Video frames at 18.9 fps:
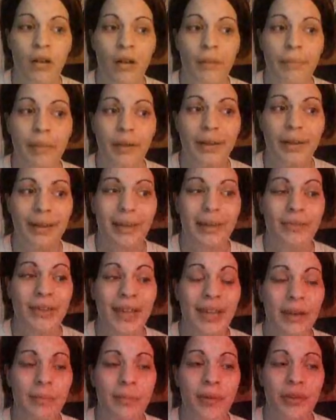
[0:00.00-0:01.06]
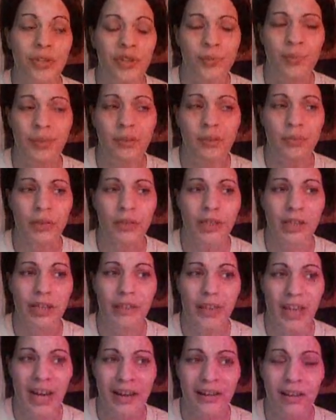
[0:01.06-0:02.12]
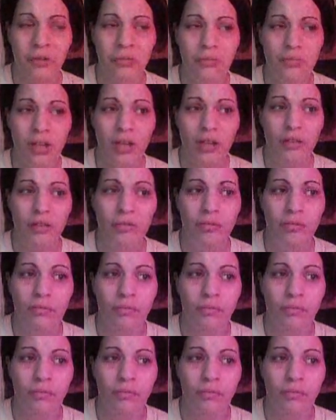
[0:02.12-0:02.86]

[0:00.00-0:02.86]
But it had a bunch of people in it that I don't know.